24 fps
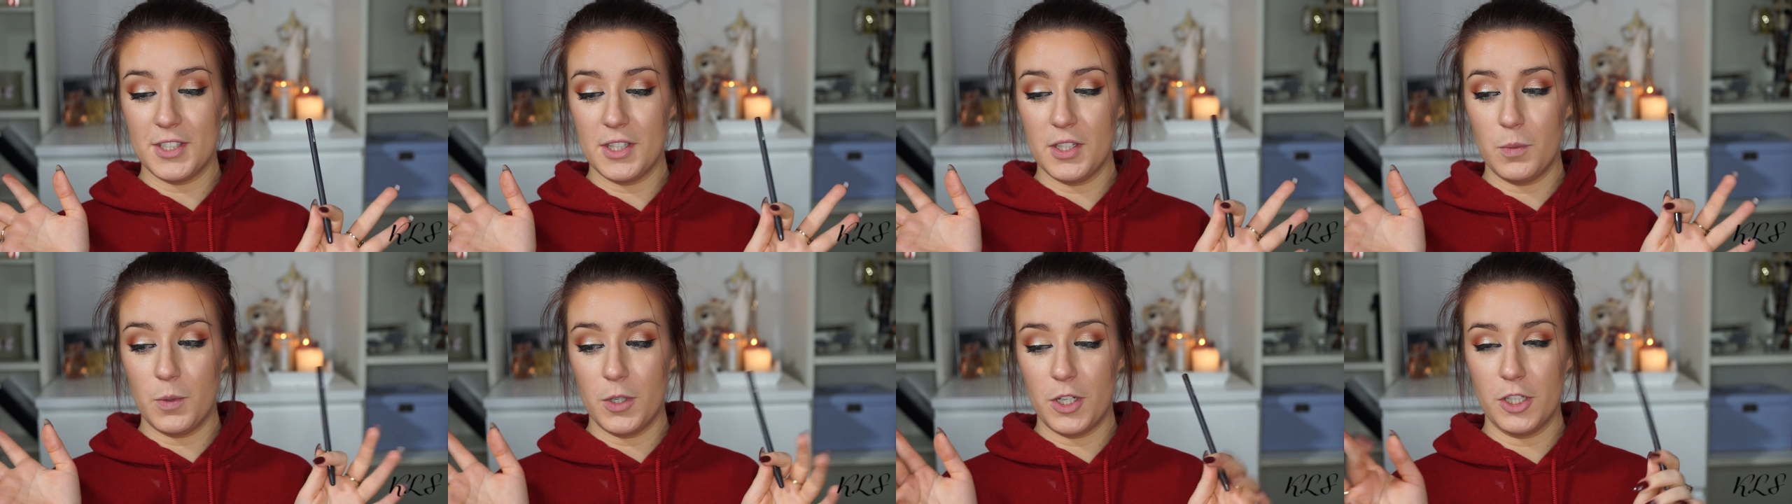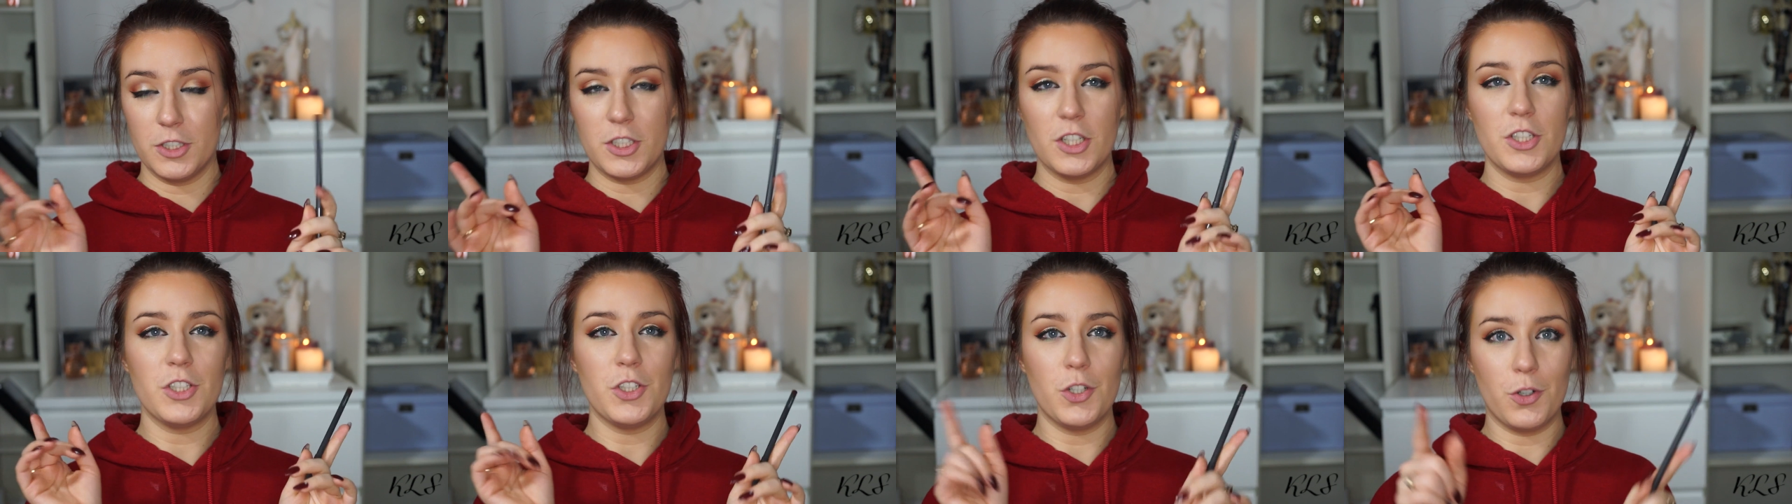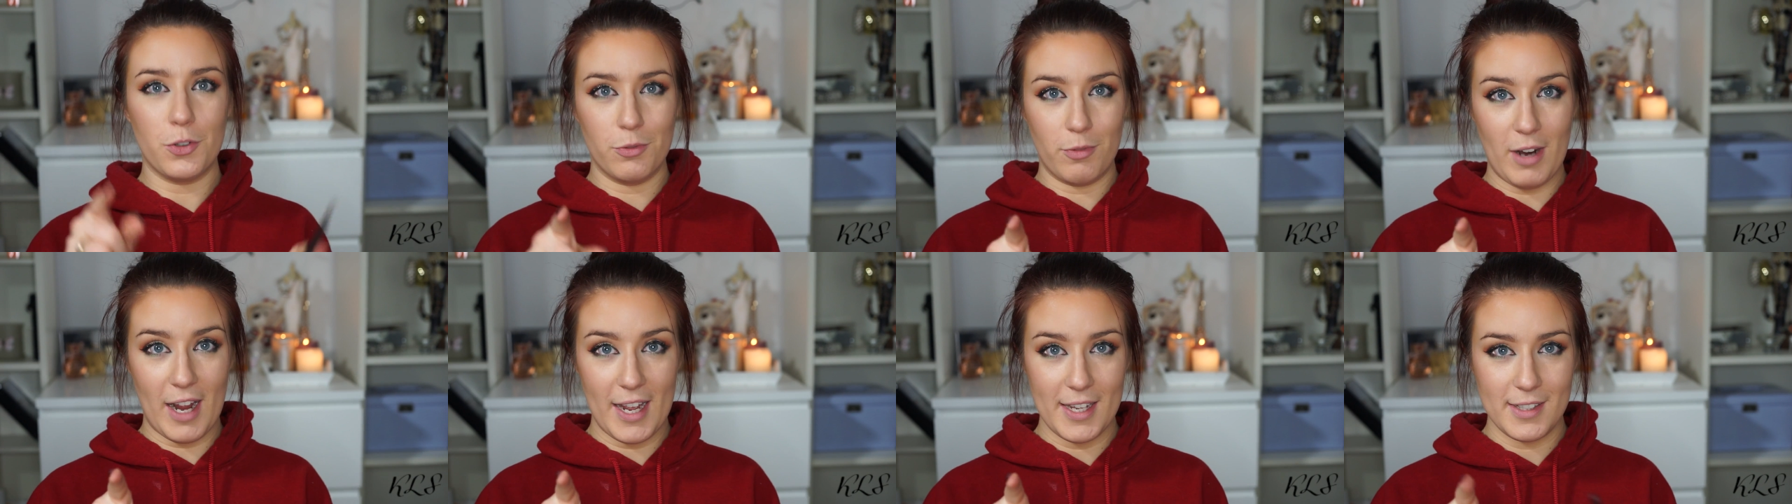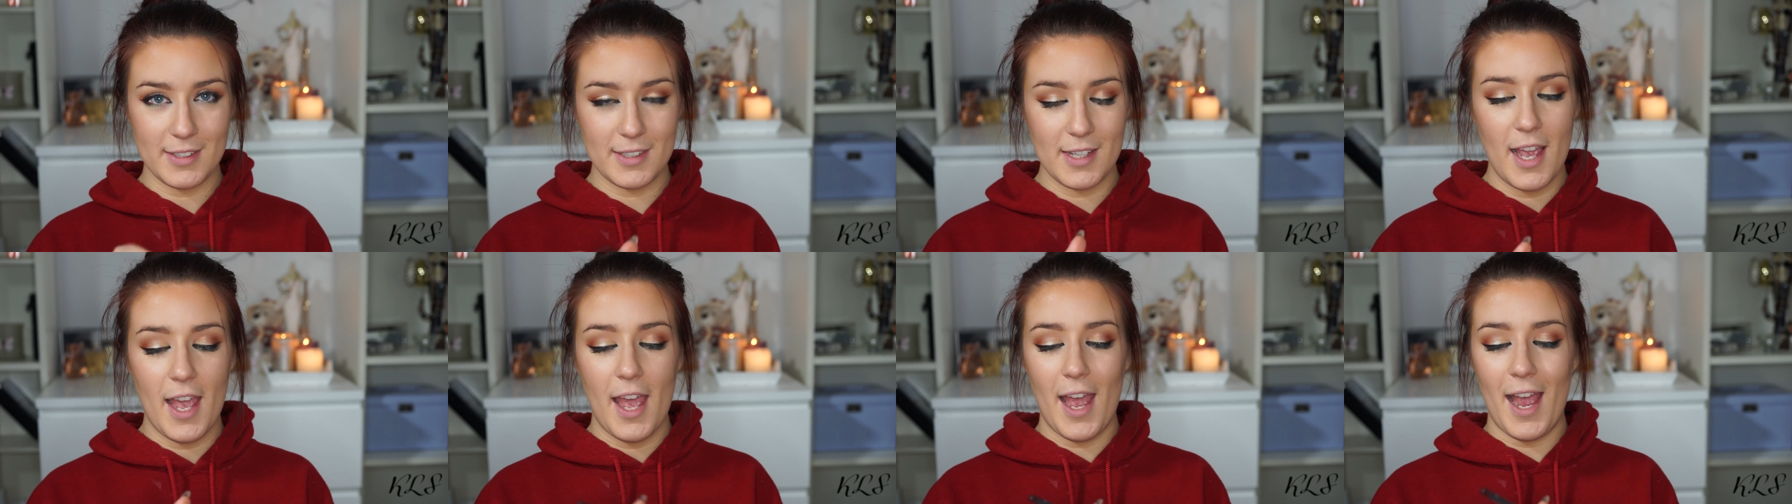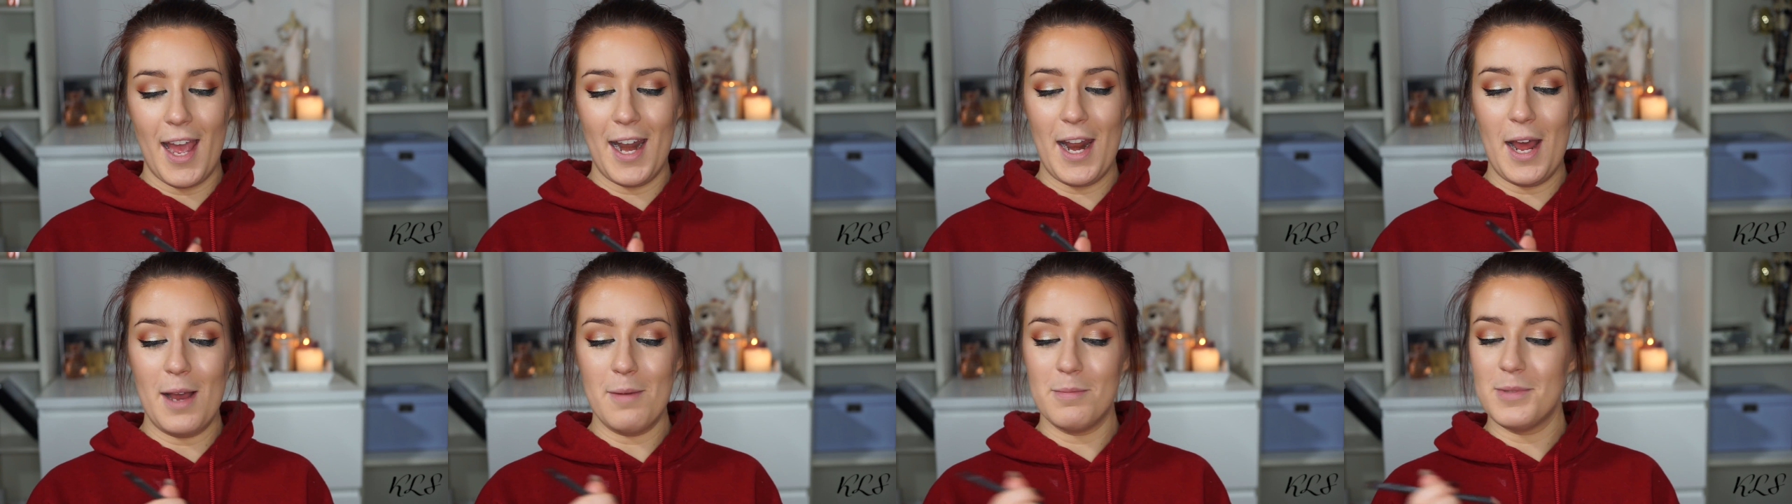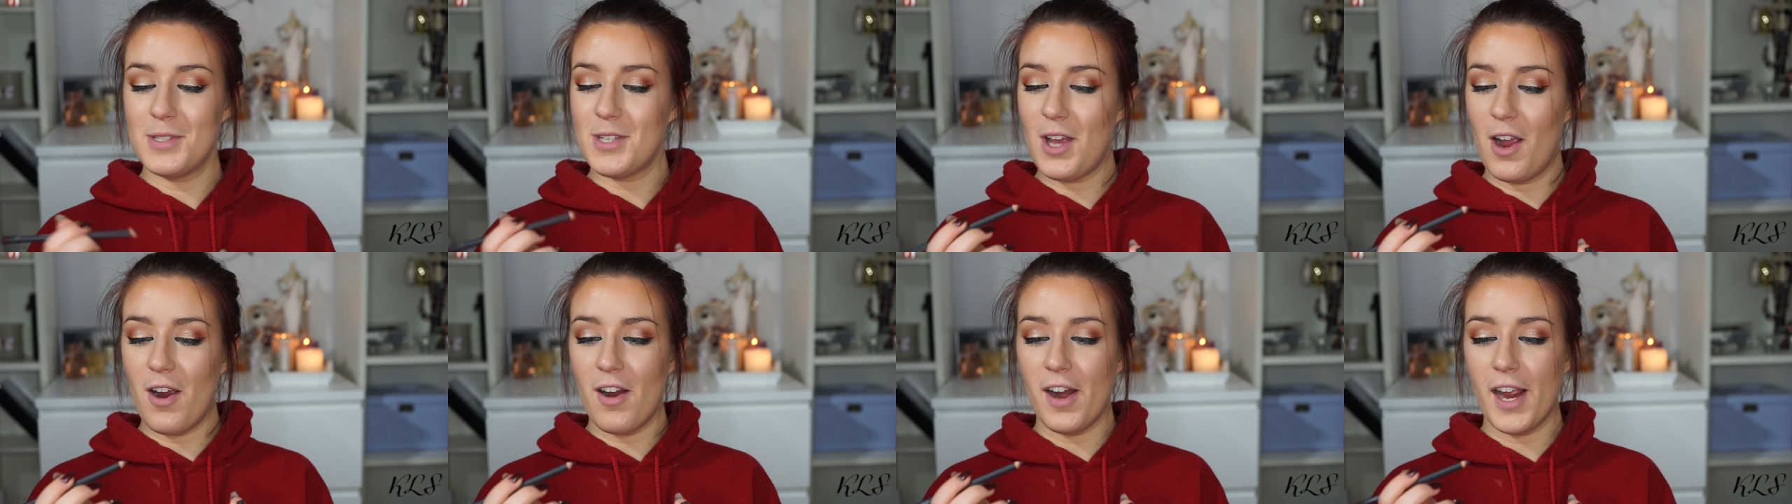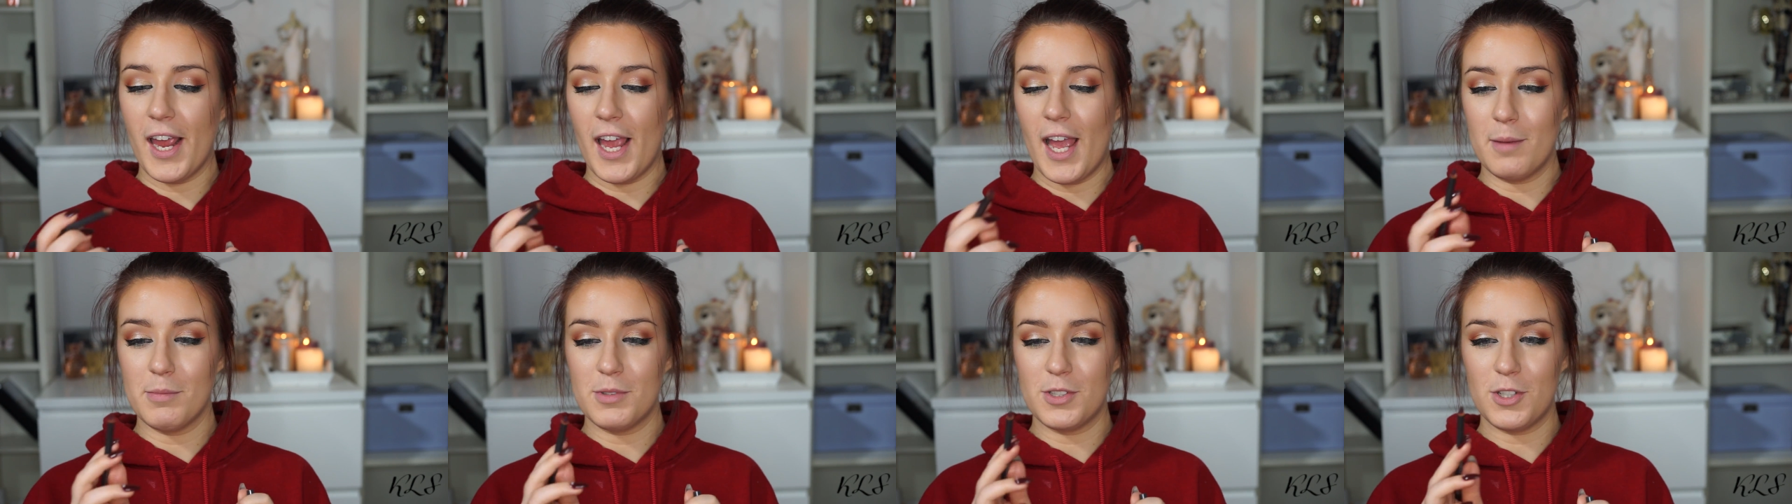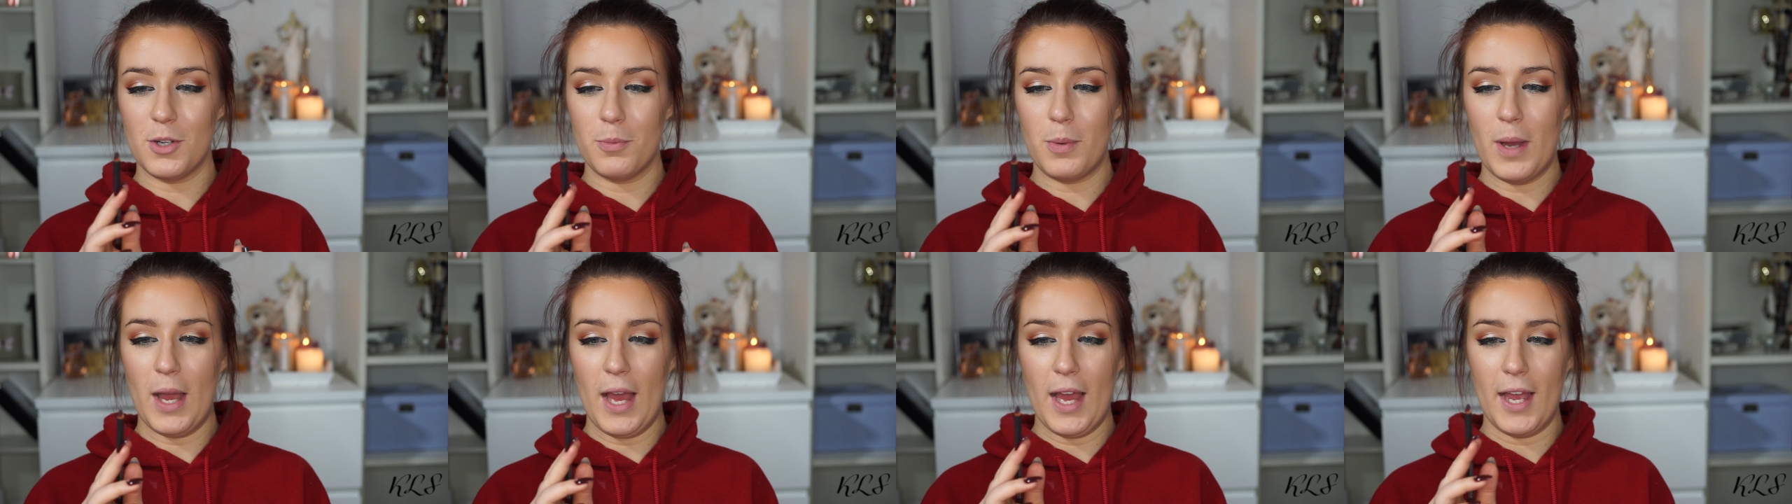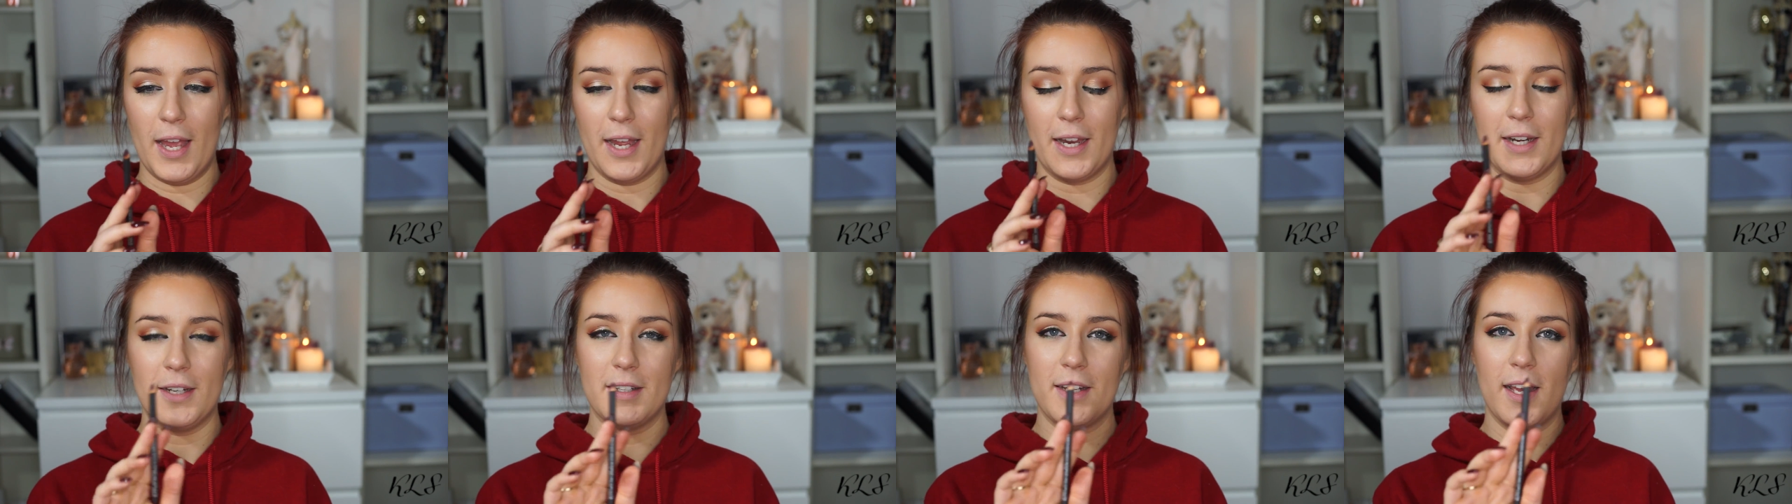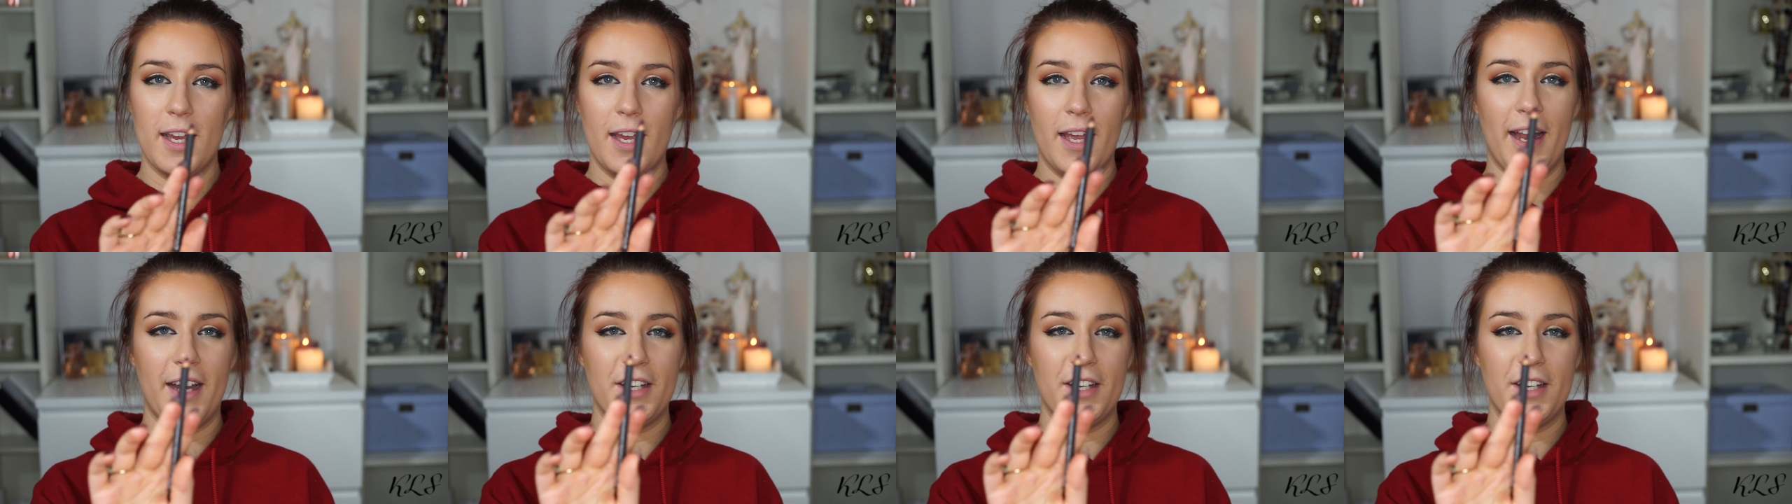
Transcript: in the world, you're right. And I'm sorry, I'm so behind,